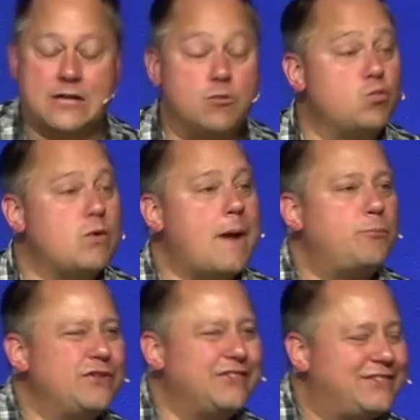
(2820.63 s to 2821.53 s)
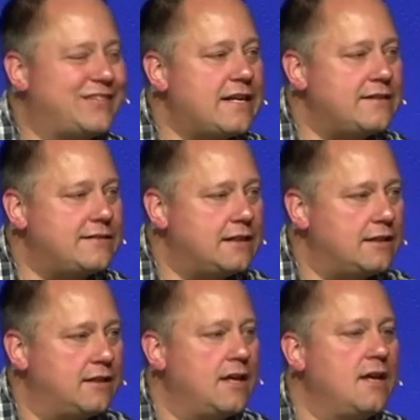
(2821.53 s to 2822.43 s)
It
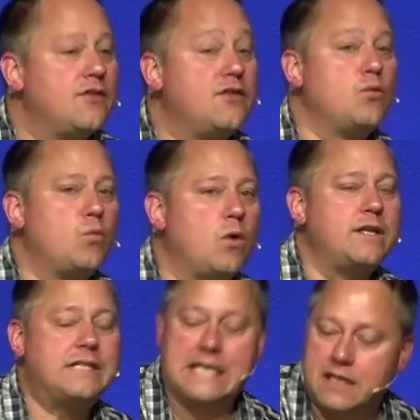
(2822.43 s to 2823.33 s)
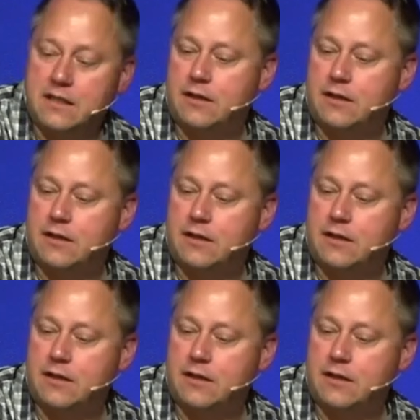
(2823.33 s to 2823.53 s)
represented the one in